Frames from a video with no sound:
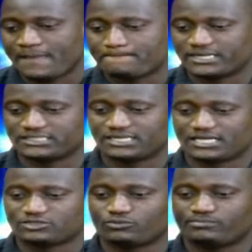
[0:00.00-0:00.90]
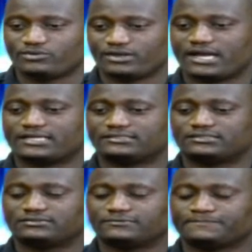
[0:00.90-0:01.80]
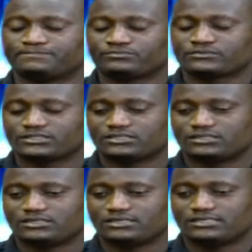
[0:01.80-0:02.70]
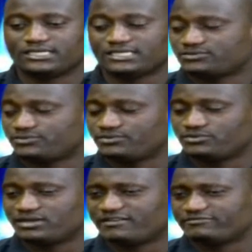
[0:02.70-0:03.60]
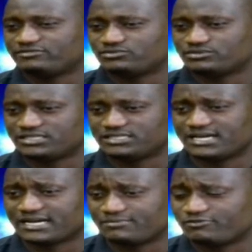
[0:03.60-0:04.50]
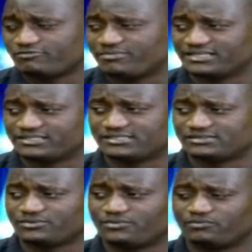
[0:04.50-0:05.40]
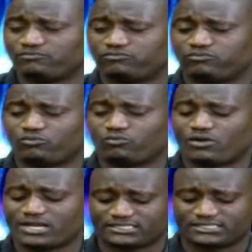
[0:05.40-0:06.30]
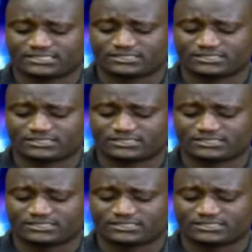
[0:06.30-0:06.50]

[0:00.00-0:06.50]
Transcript: But it has to be where, yes, we would love to see Daka move, but what